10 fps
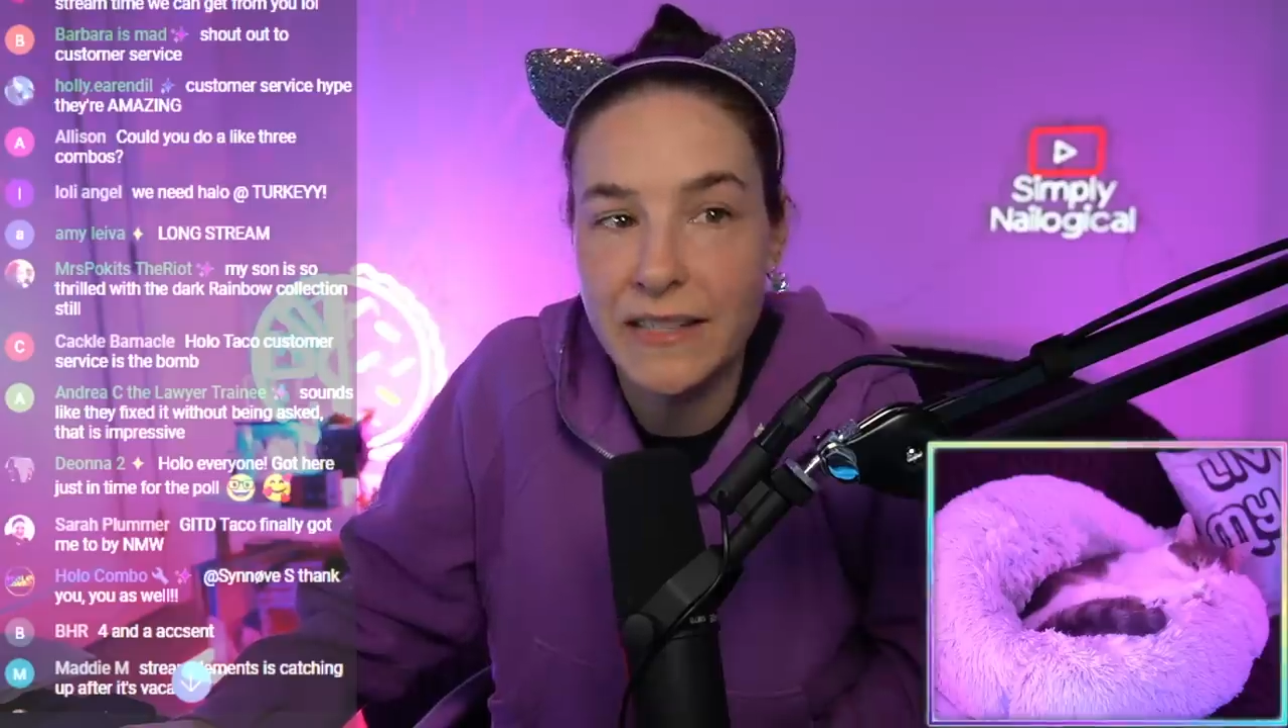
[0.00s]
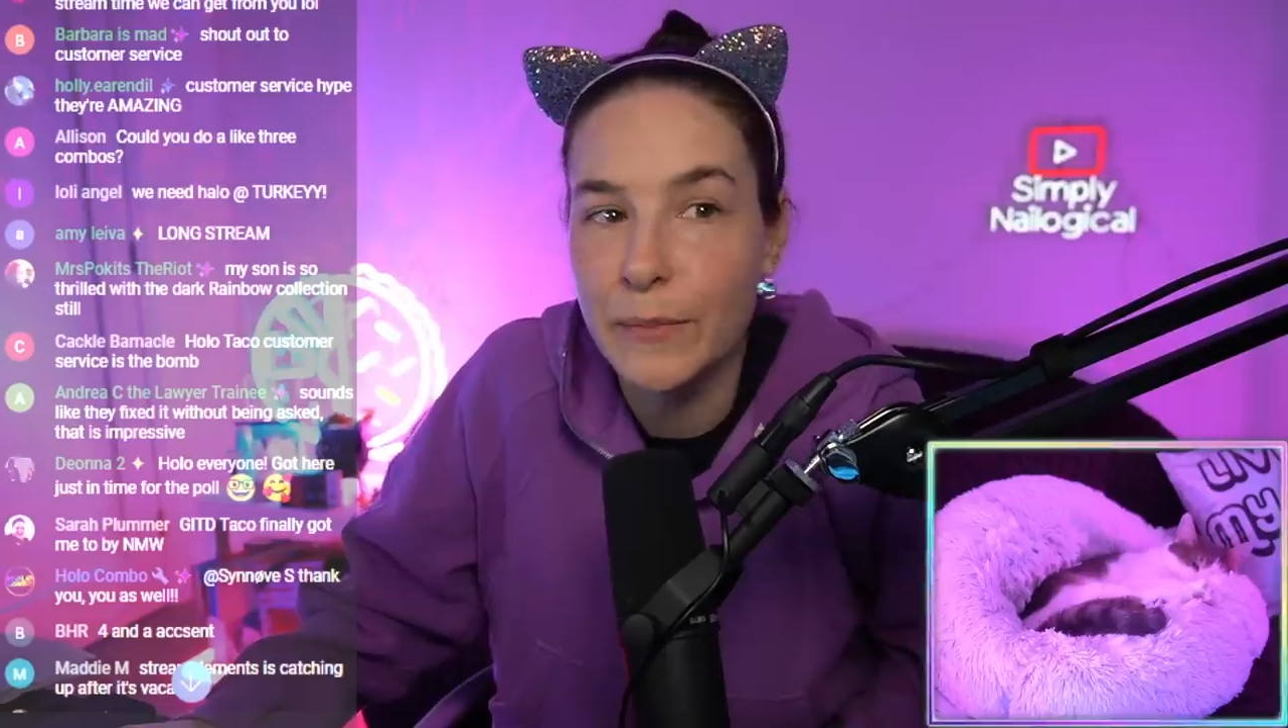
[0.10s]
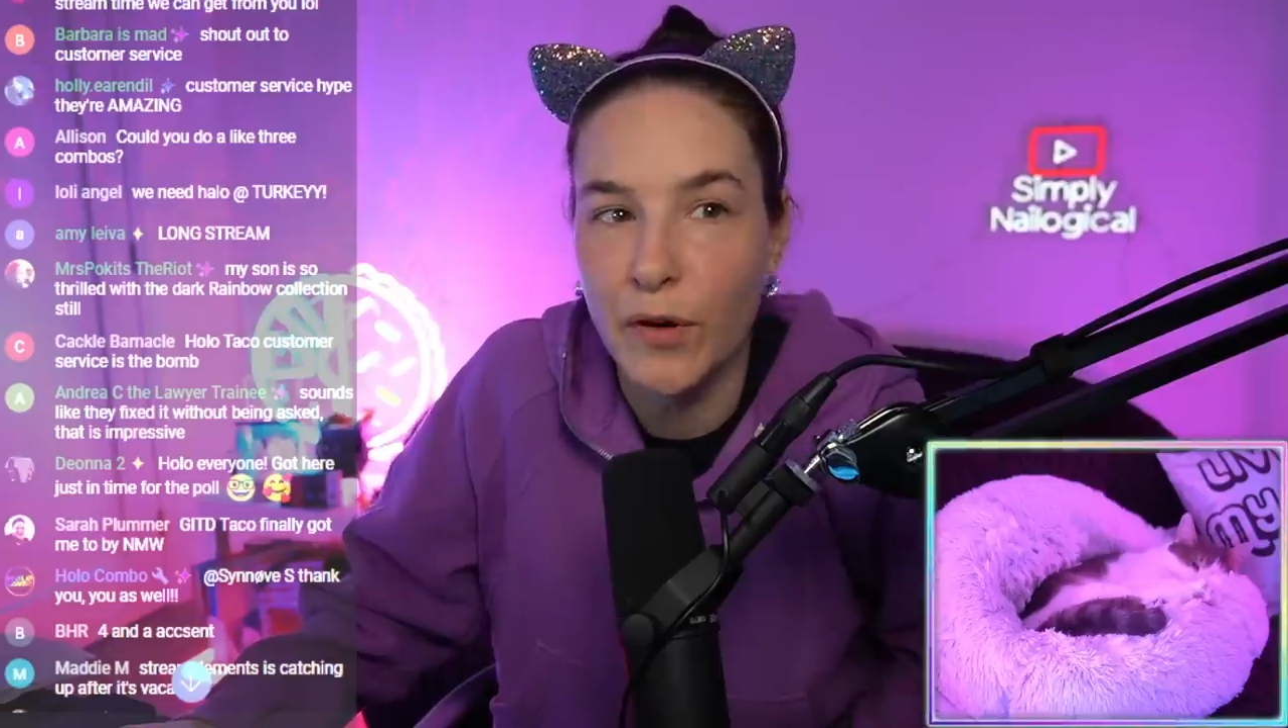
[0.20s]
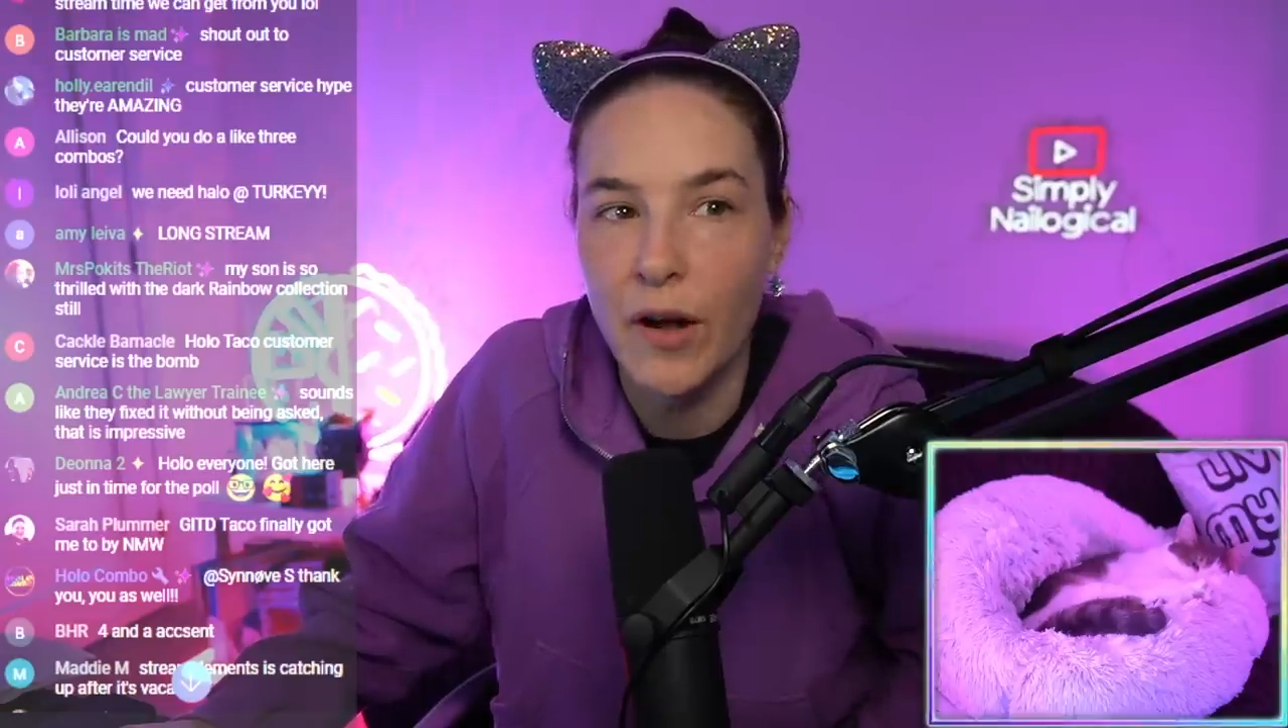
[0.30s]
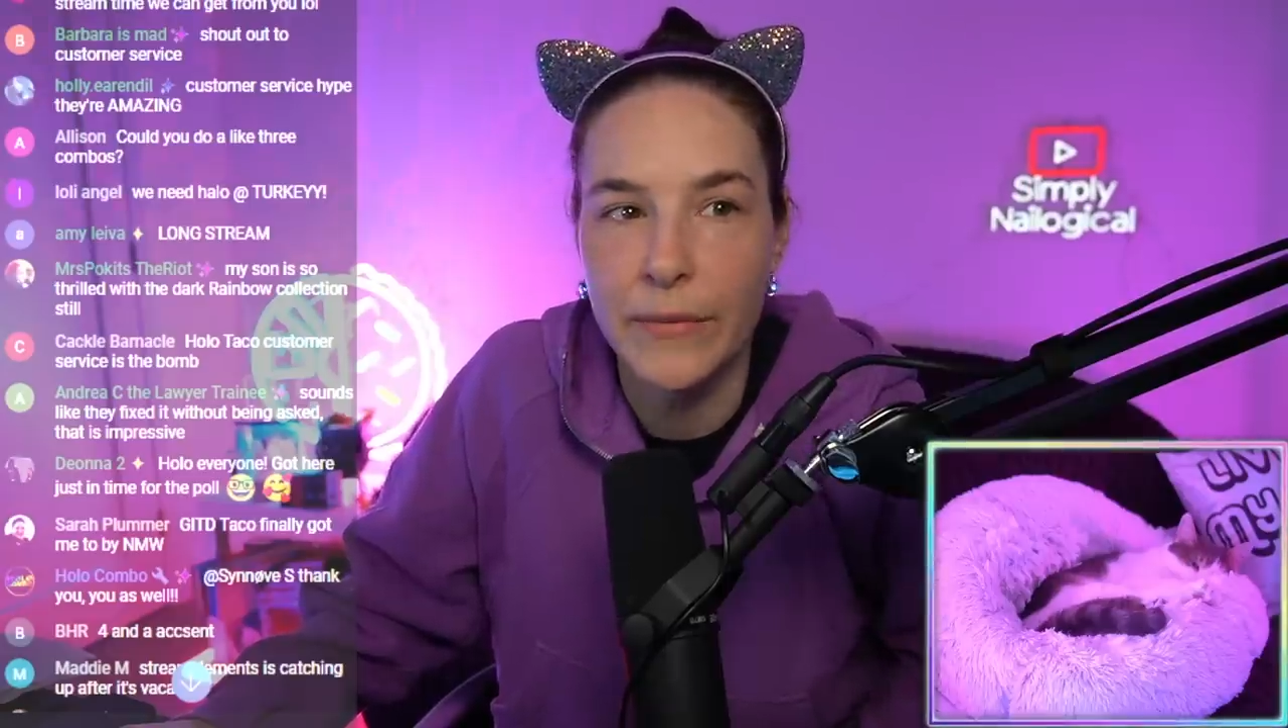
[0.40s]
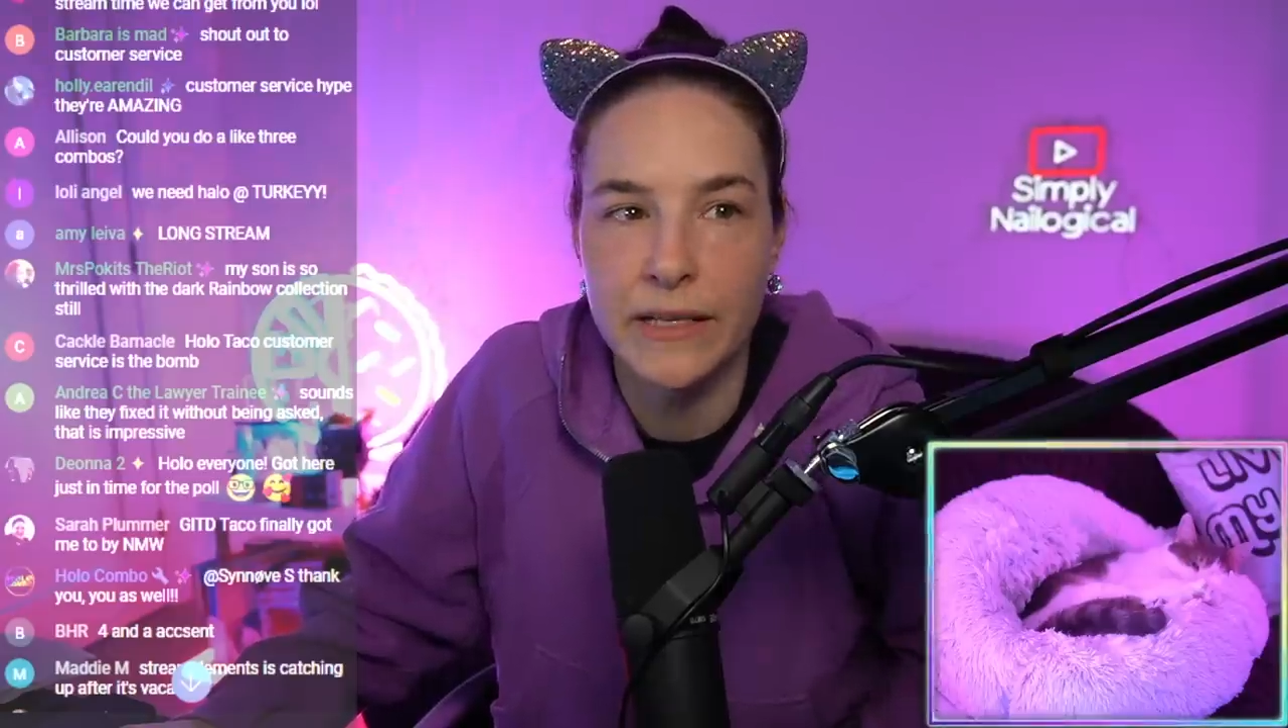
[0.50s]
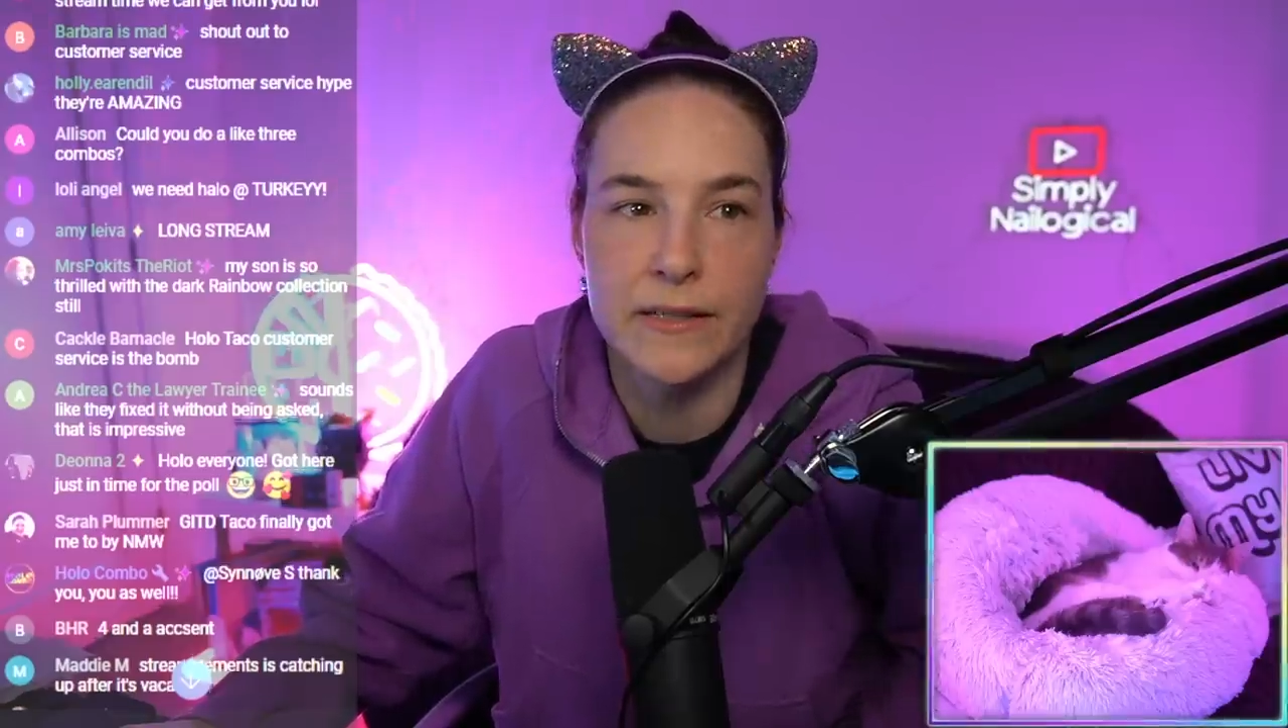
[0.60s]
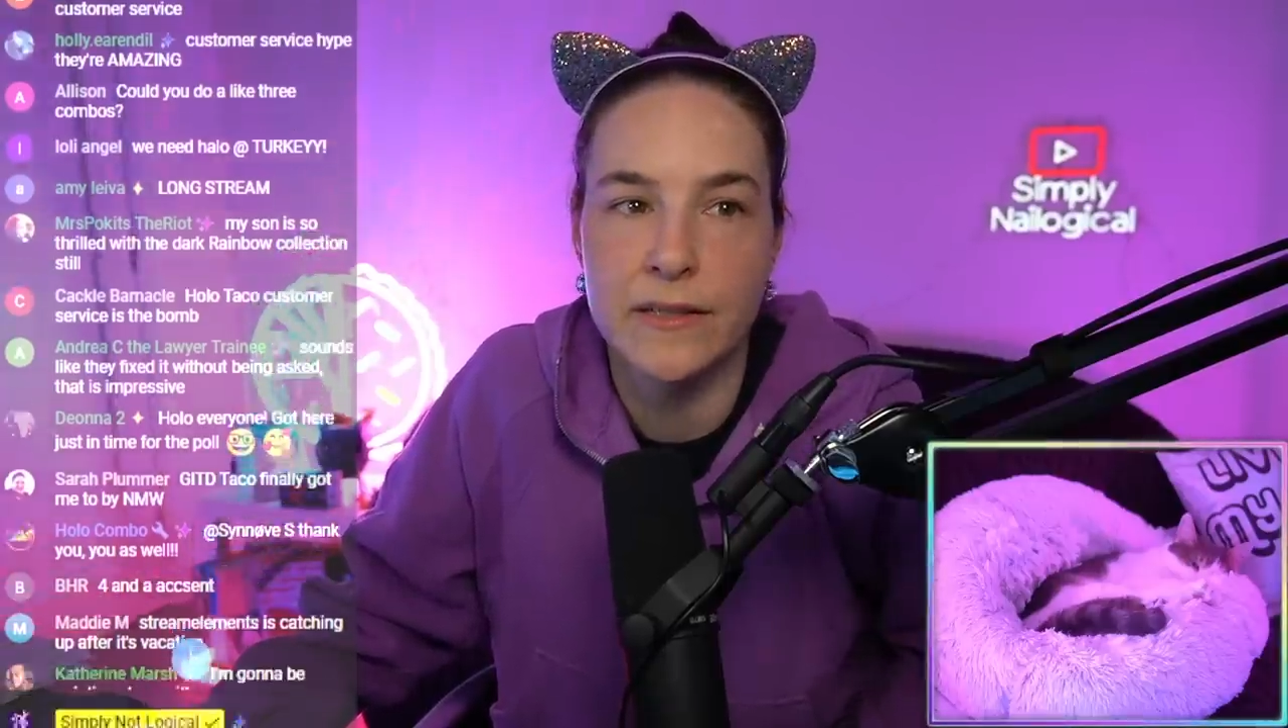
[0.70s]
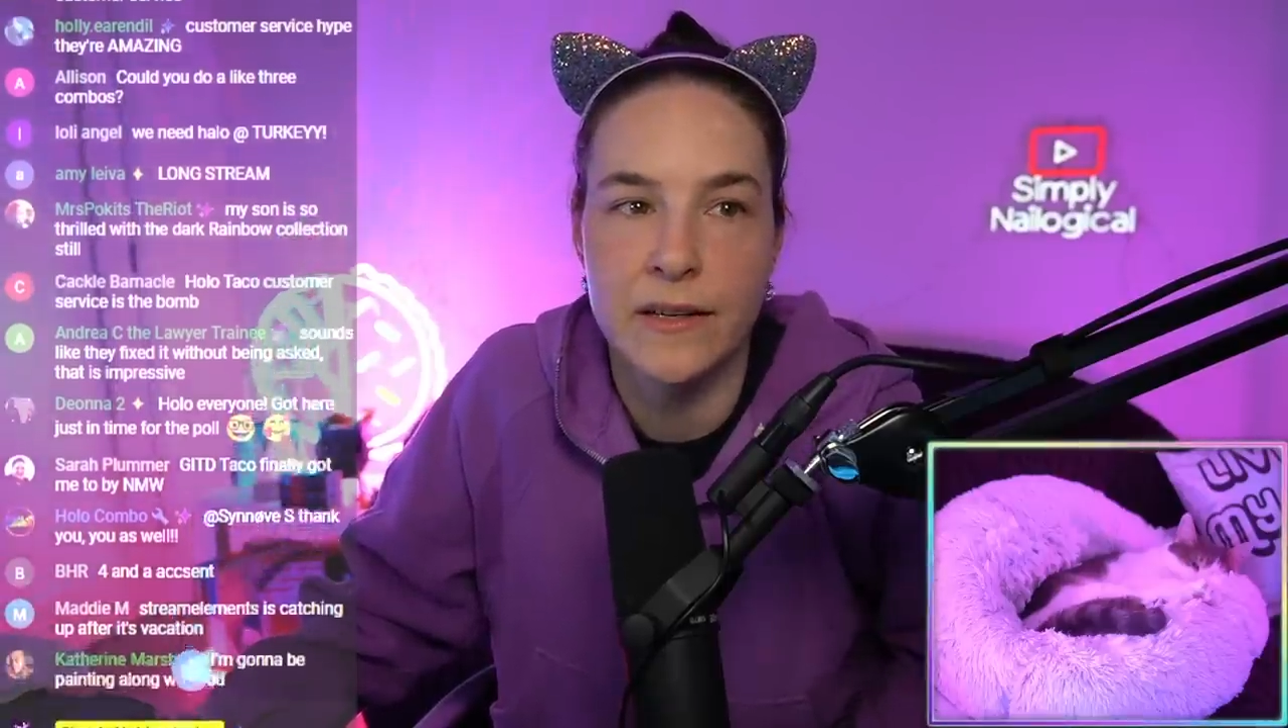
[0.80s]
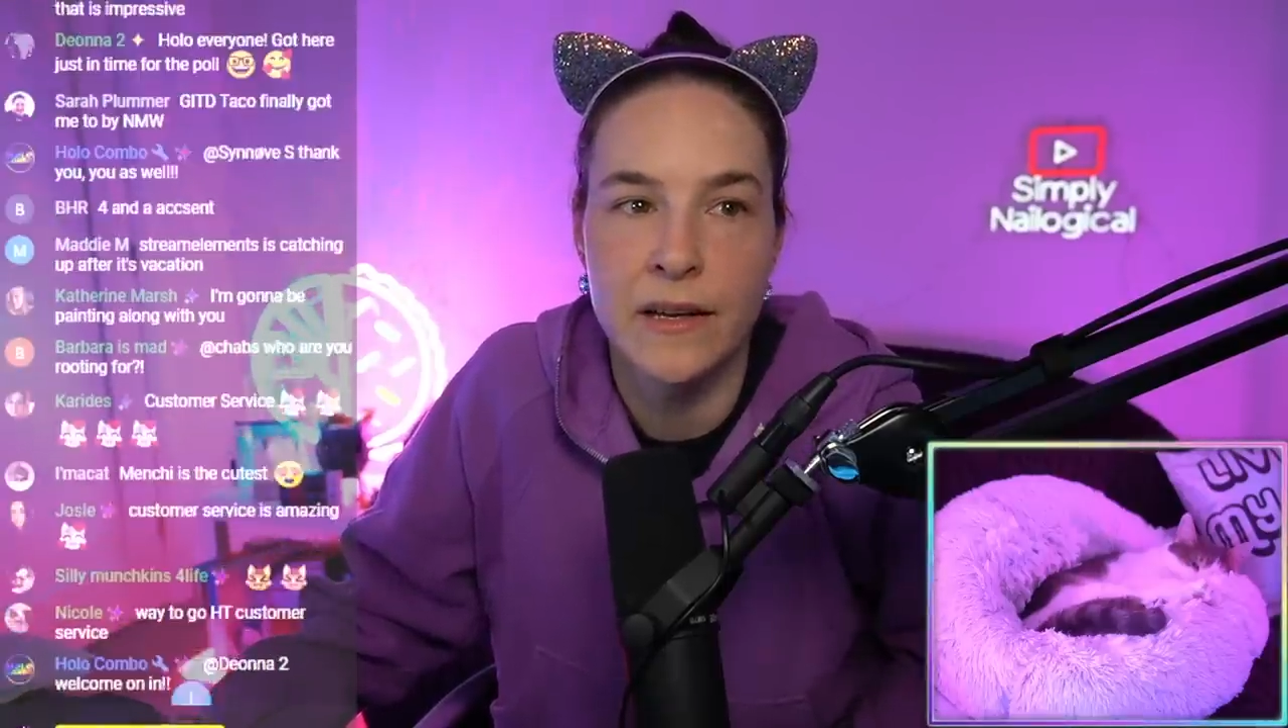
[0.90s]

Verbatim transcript: promise.